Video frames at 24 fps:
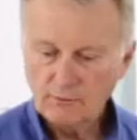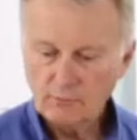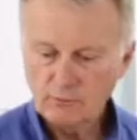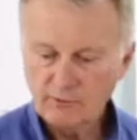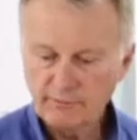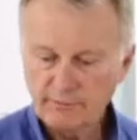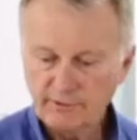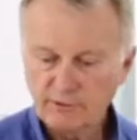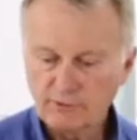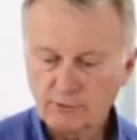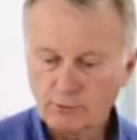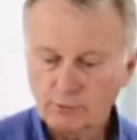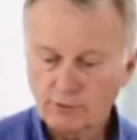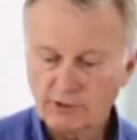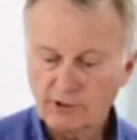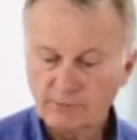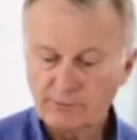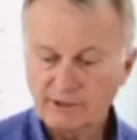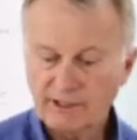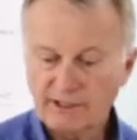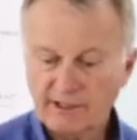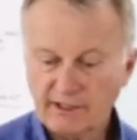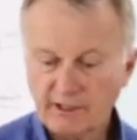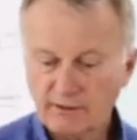We've been
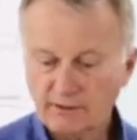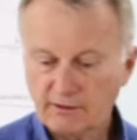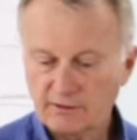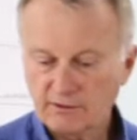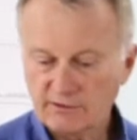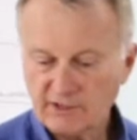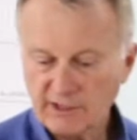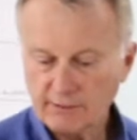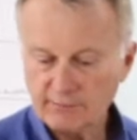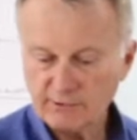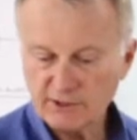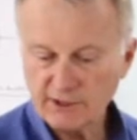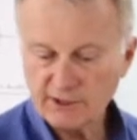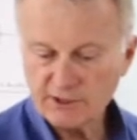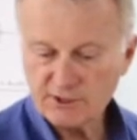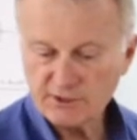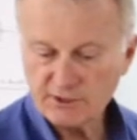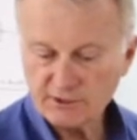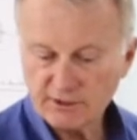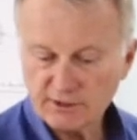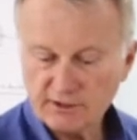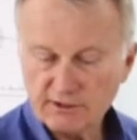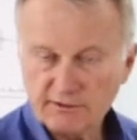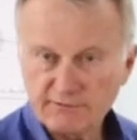talking about how
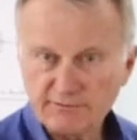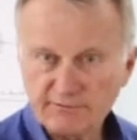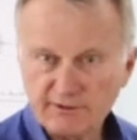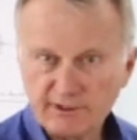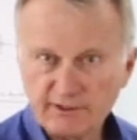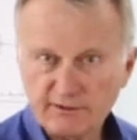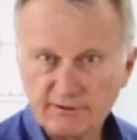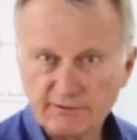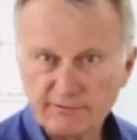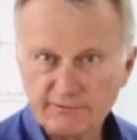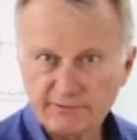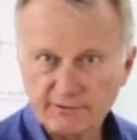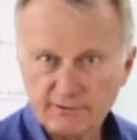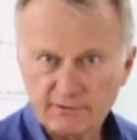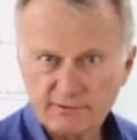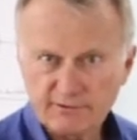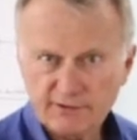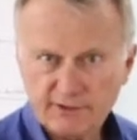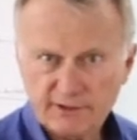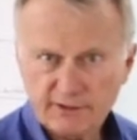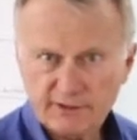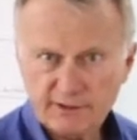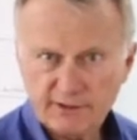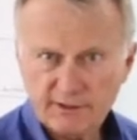contamination can affect a
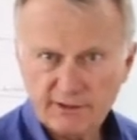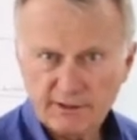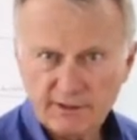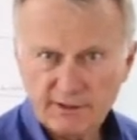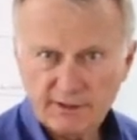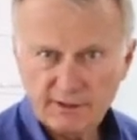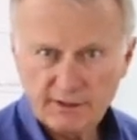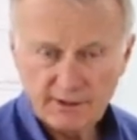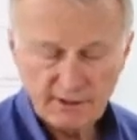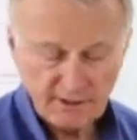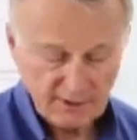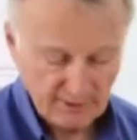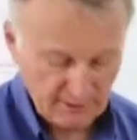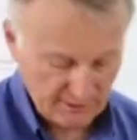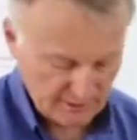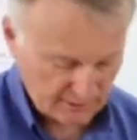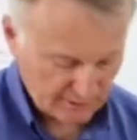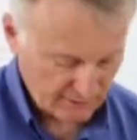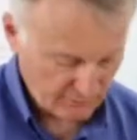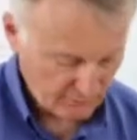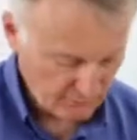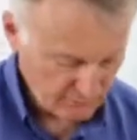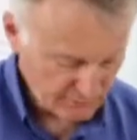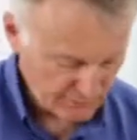filter.
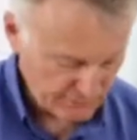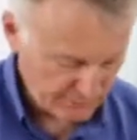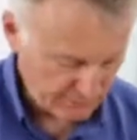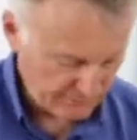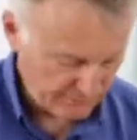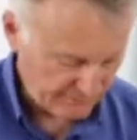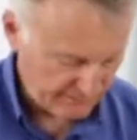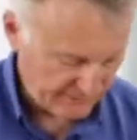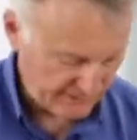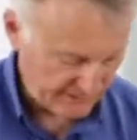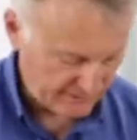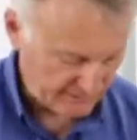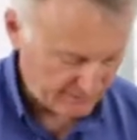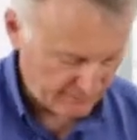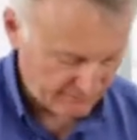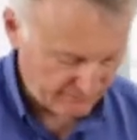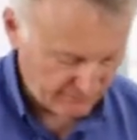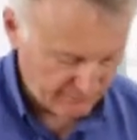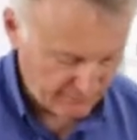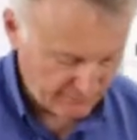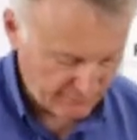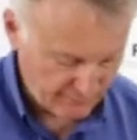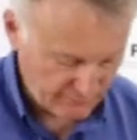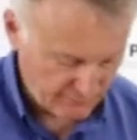It can also affect
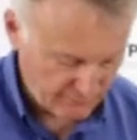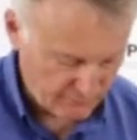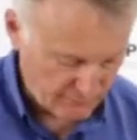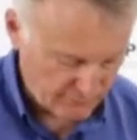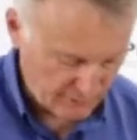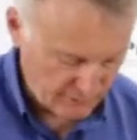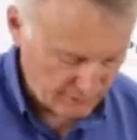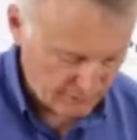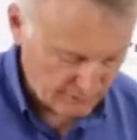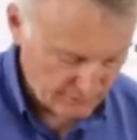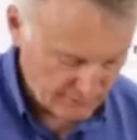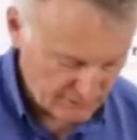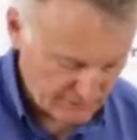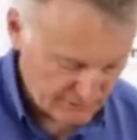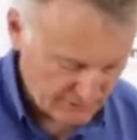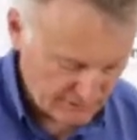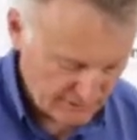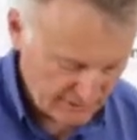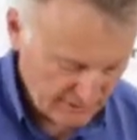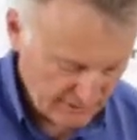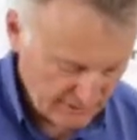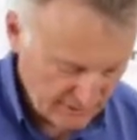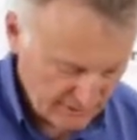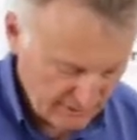the flow controls